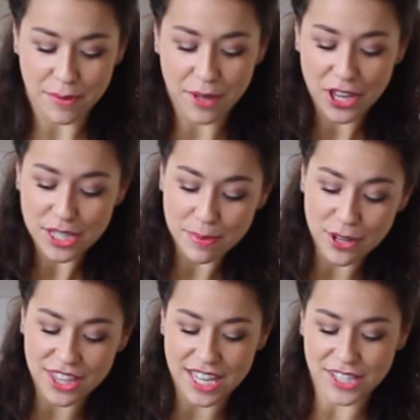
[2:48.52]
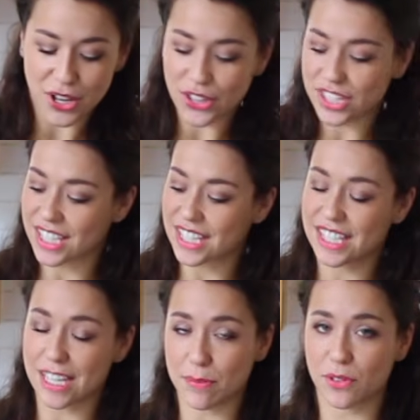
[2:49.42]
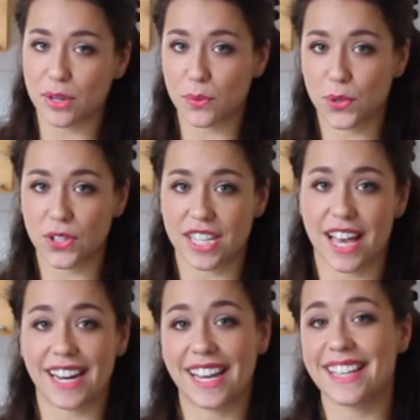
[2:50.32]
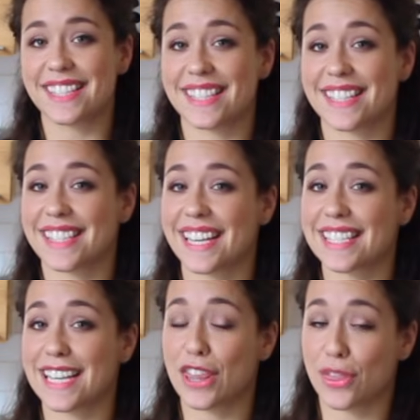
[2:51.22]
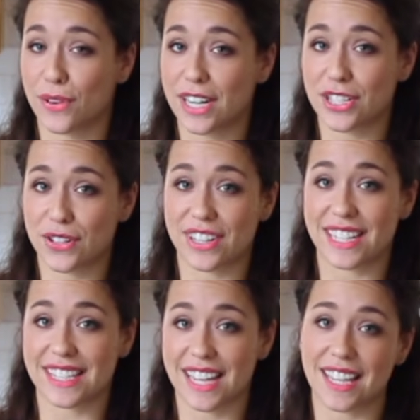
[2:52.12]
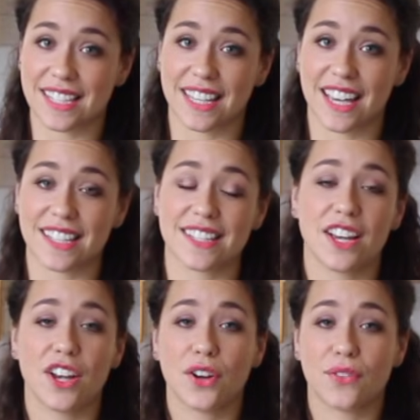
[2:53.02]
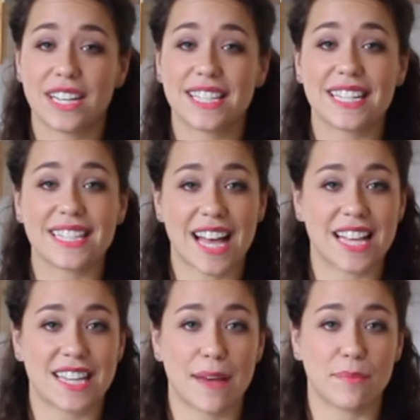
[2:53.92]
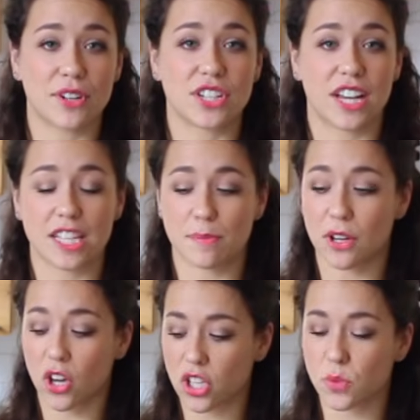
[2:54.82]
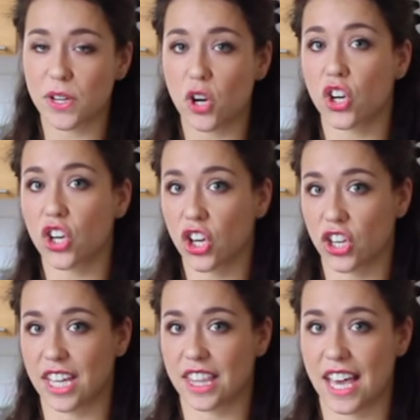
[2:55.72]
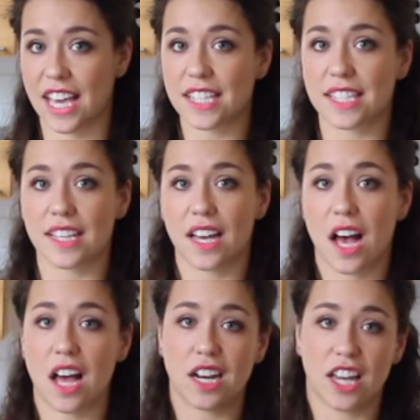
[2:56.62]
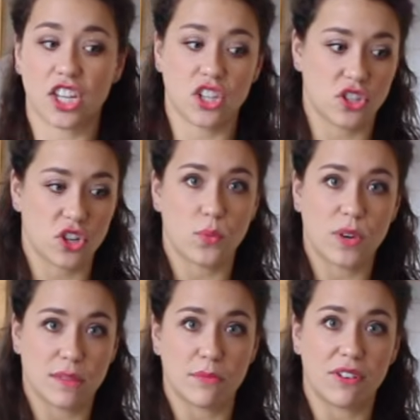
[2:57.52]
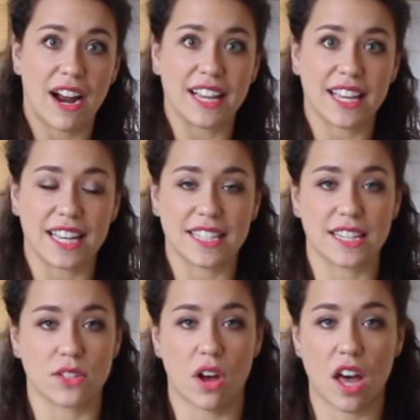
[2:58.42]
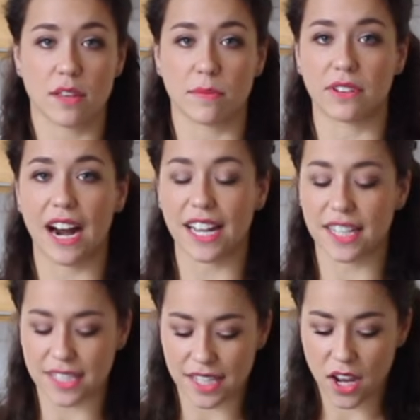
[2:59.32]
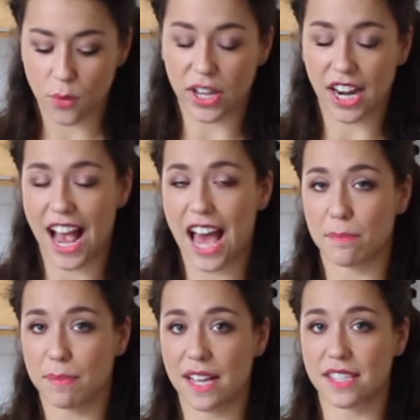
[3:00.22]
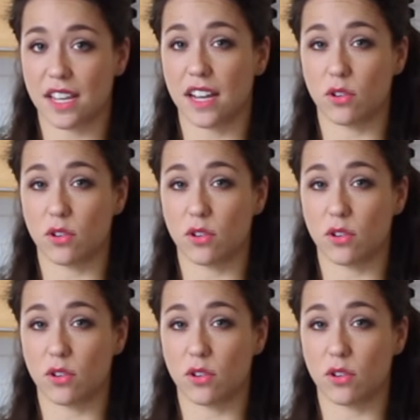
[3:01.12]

I'm going to put this onto the simmering water and heat it to 63 degrees Celsius. Reason it's that temperature is because we're not cooking this, unlike you do with meringue kisses or other meringues. We're going to add butter and